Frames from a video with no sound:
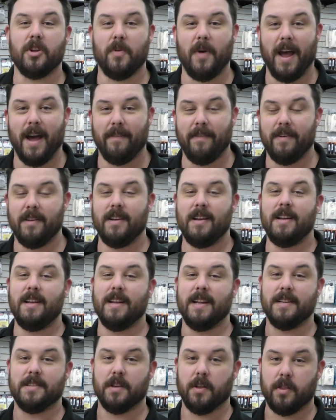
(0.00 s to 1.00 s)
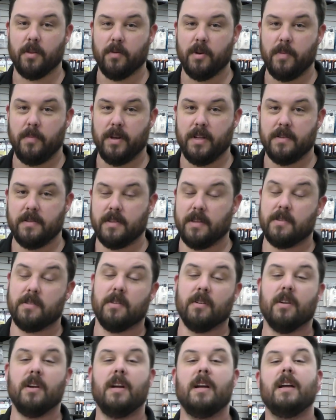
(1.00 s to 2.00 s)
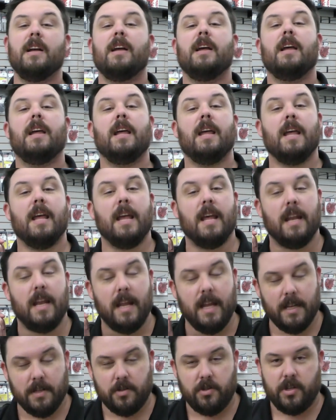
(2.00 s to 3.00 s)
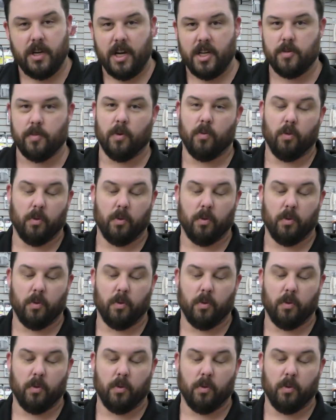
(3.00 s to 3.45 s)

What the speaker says: you have needs a 3-pin sensor, it is changeable.